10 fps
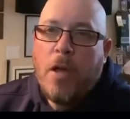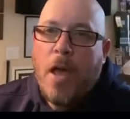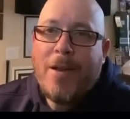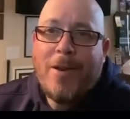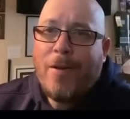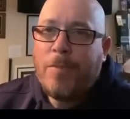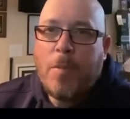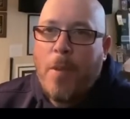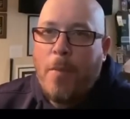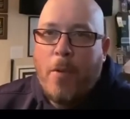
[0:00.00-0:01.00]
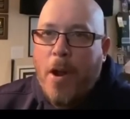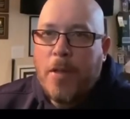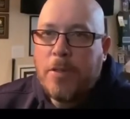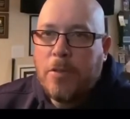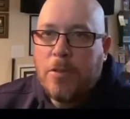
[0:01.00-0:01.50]
and you don't have to
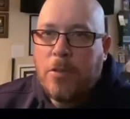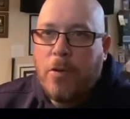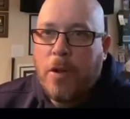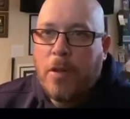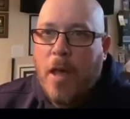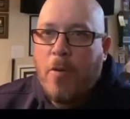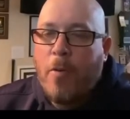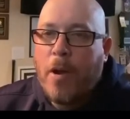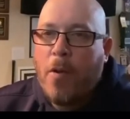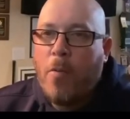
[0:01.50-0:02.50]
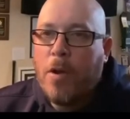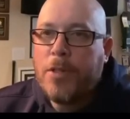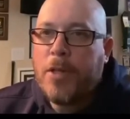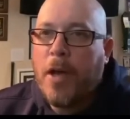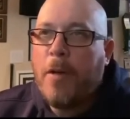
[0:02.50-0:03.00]
memorize it during that one-on-one
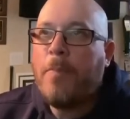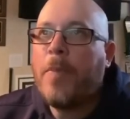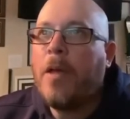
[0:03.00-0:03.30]
time.